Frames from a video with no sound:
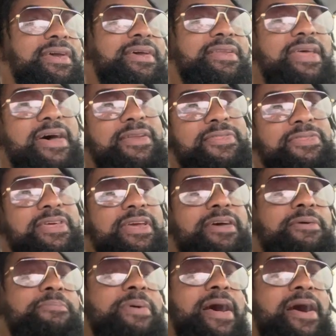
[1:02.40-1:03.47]
Now, the thing
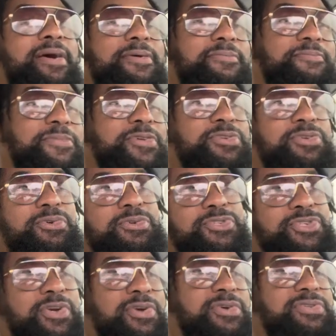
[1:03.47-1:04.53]
about the New
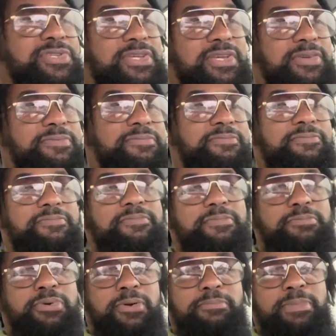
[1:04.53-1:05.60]
Jersey
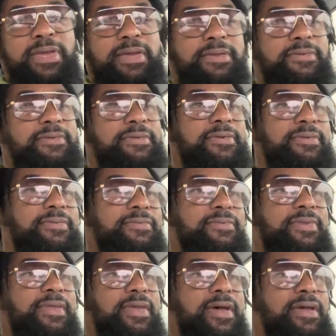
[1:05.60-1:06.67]
permit
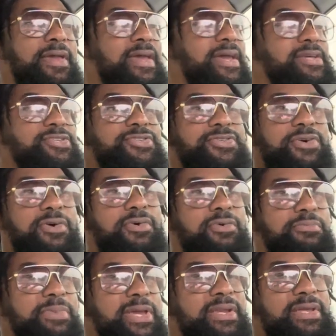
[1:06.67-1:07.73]
is
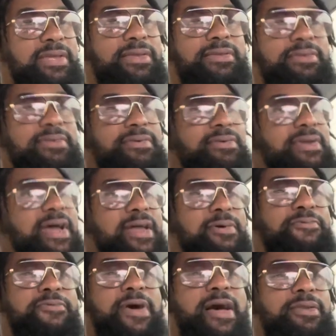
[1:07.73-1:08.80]
so many, you got to
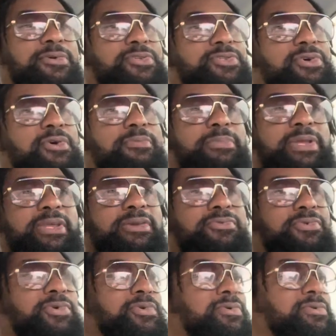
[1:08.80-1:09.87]
follow so many
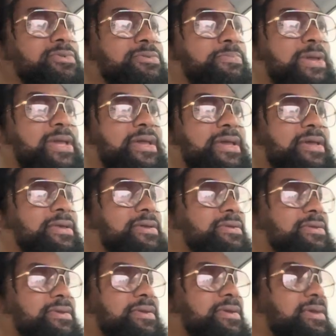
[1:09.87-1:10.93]
rules, man.
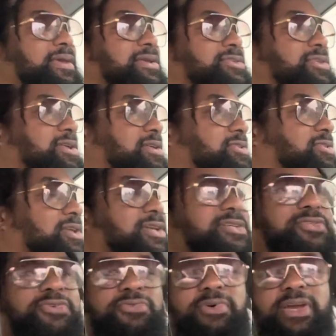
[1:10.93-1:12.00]

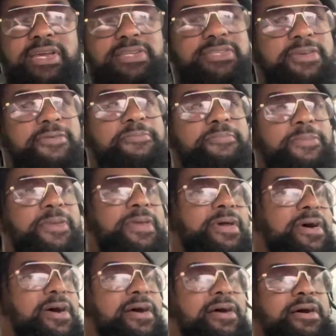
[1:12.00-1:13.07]
It's crazy.
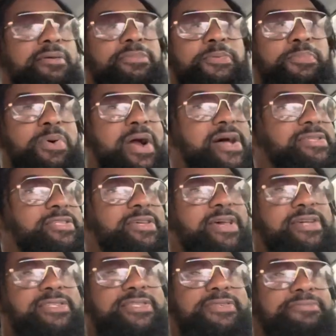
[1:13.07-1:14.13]
The
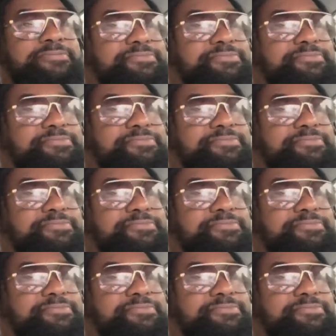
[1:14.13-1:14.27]
process